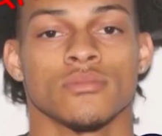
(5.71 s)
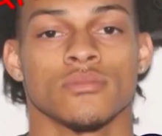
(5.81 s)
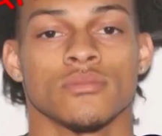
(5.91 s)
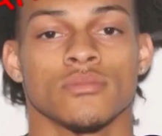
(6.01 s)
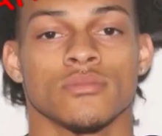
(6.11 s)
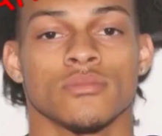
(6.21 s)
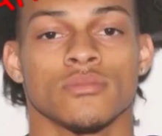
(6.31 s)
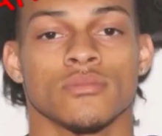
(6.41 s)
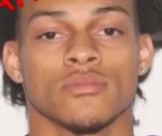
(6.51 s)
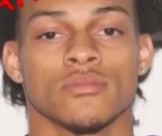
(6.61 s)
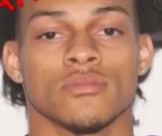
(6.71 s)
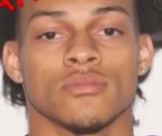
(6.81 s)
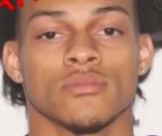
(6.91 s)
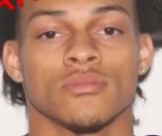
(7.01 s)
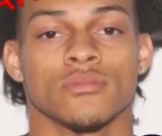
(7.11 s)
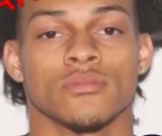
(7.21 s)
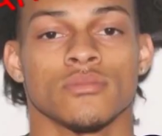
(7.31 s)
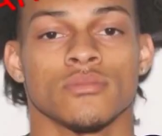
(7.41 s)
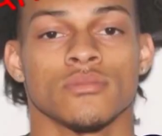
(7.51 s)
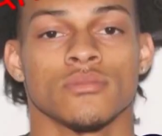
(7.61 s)

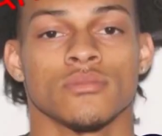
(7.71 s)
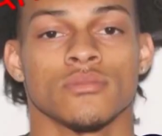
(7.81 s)
[no speech]